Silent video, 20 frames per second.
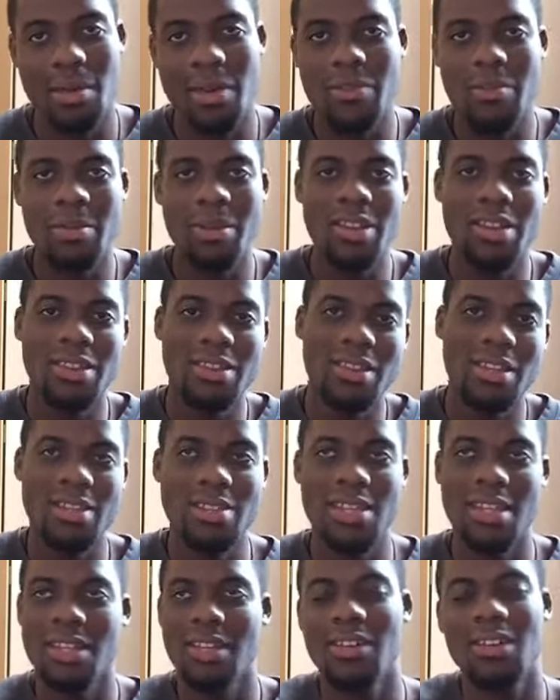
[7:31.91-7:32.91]
Everybody thinks
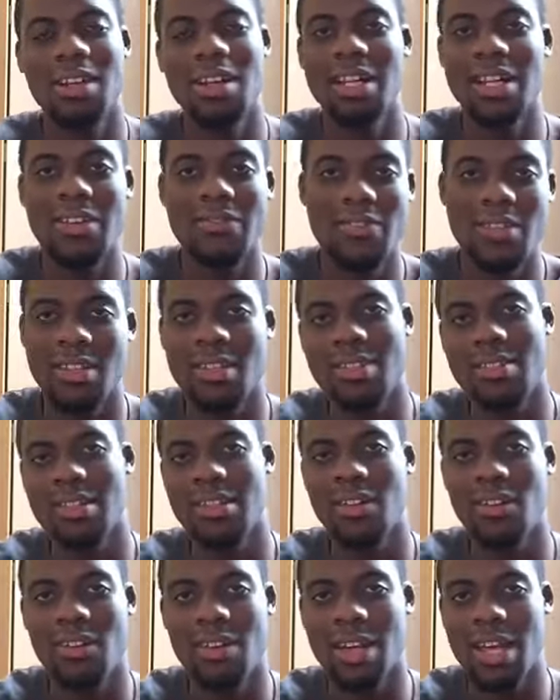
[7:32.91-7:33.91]
that they're going to live to this
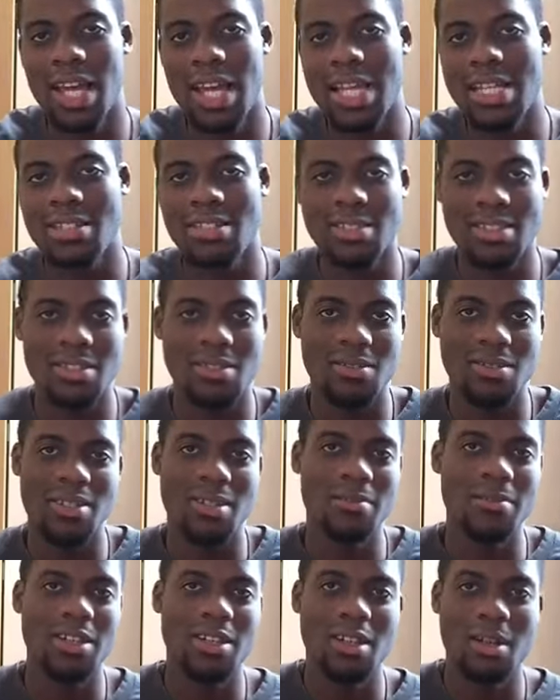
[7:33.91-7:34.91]
long age until
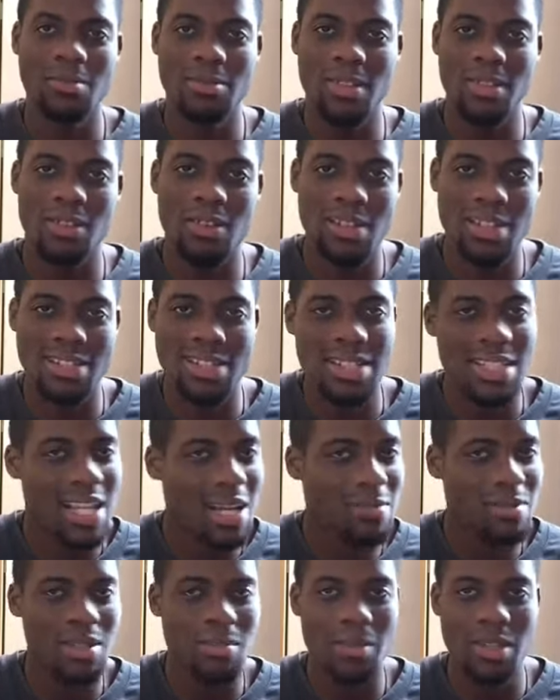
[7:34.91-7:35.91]
something comes along and
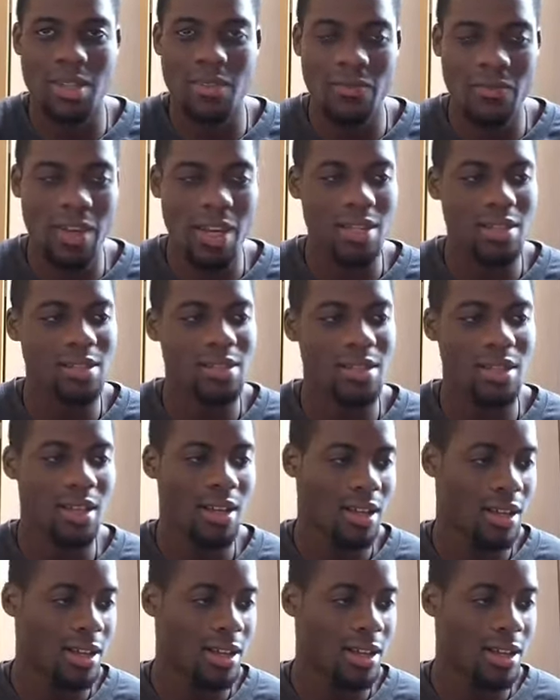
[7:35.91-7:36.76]
slaps them in the face.